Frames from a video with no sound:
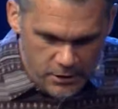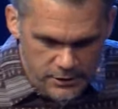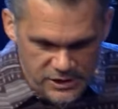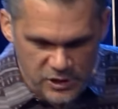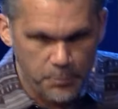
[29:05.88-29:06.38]
on
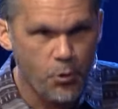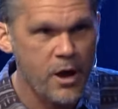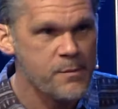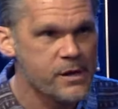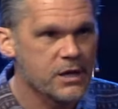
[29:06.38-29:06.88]
our
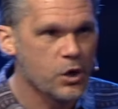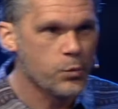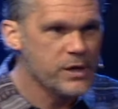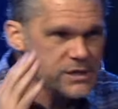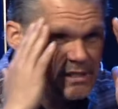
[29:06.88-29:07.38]
disappointment,
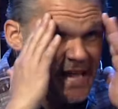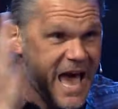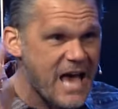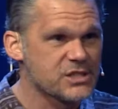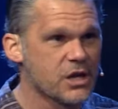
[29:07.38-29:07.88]
could we just
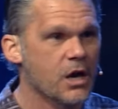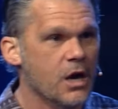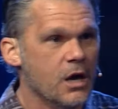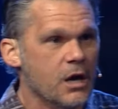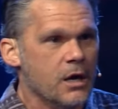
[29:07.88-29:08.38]
ask,
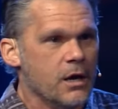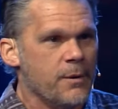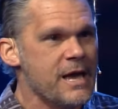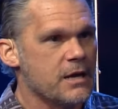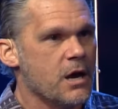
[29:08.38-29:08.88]

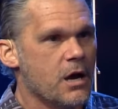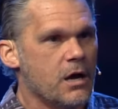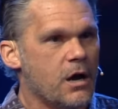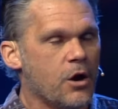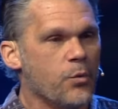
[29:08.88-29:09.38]
man,
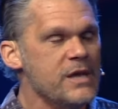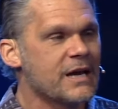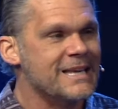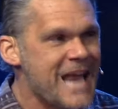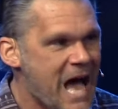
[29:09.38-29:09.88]
are we
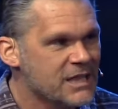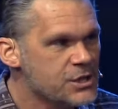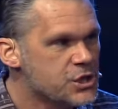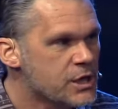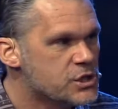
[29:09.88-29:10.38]

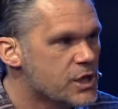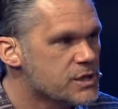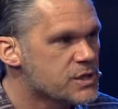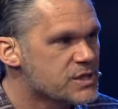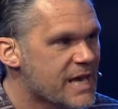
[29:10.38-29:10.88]
acknowledging
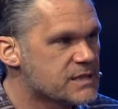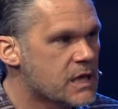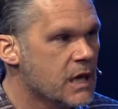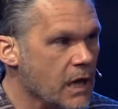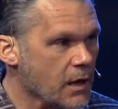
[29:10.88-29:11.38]
Jesus as
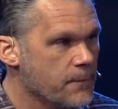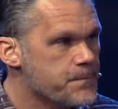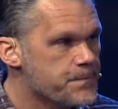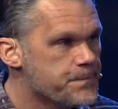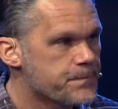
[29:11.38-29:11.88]
king?
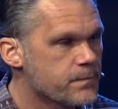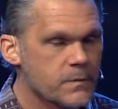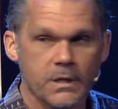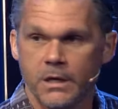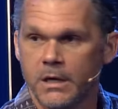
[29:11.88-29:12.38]

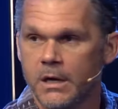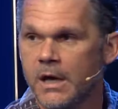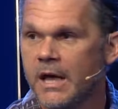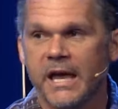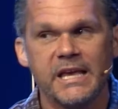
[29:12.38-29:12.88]

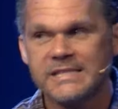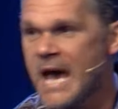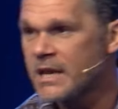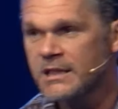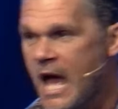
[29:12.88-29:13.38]
He's
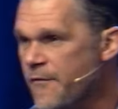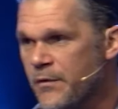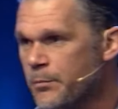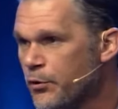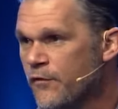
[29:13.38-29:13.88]
not a life
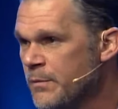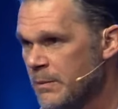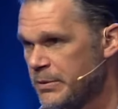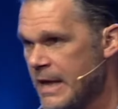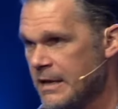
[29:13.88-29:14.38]

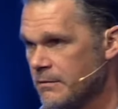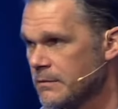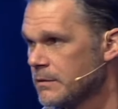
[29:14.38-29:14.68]
improvement plan.